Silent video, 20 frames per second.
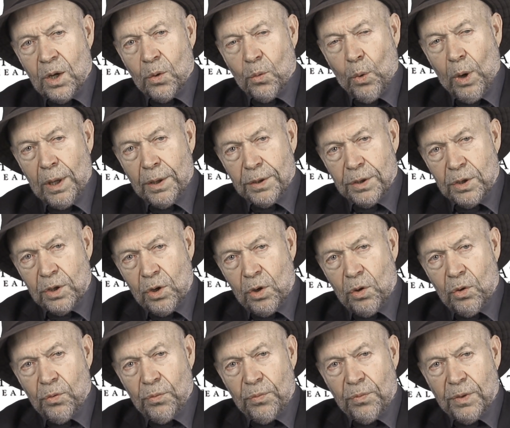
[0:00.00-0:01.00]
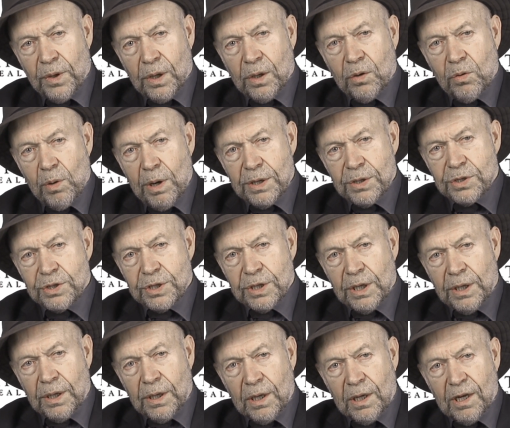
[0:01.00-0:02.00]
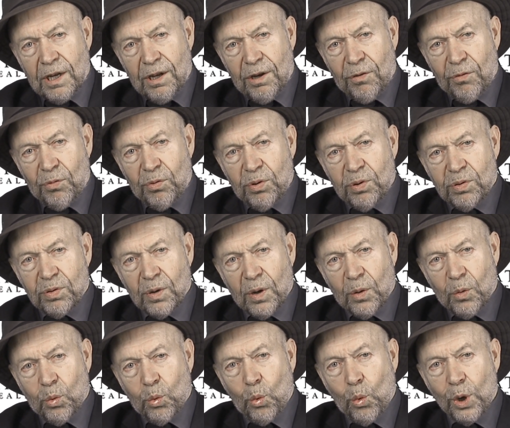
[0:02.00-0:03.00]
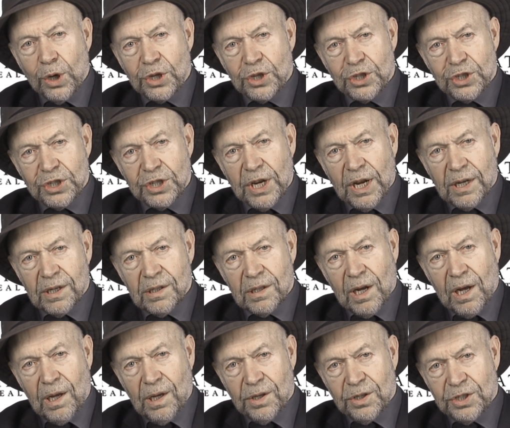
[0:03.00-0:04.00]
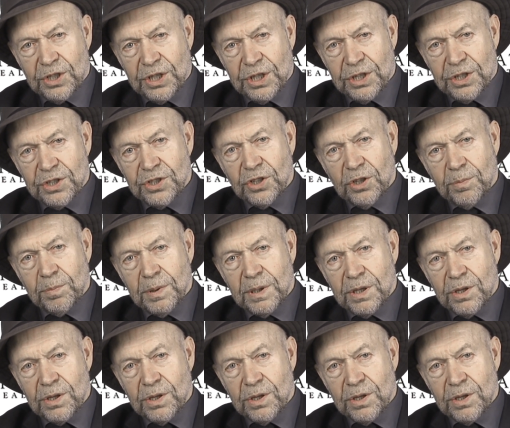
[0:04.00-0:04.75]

Well, you know, the question of, of which technology should be